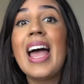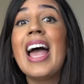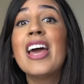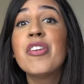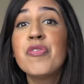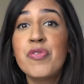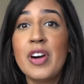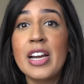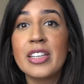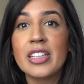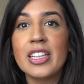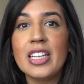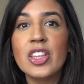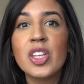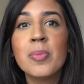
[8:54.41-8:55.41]
And
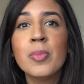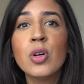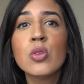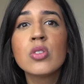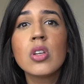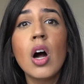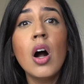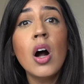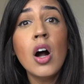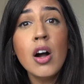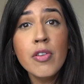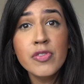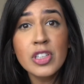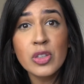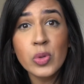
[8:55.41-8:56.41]
finally, the most
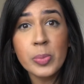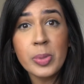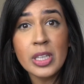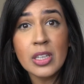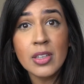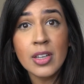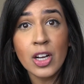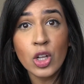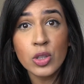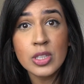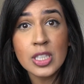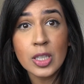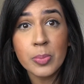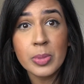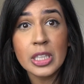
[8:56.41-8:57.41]
often repeated health
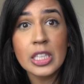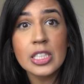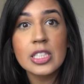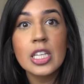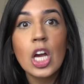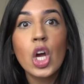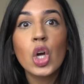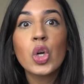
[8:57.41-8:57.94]
tip is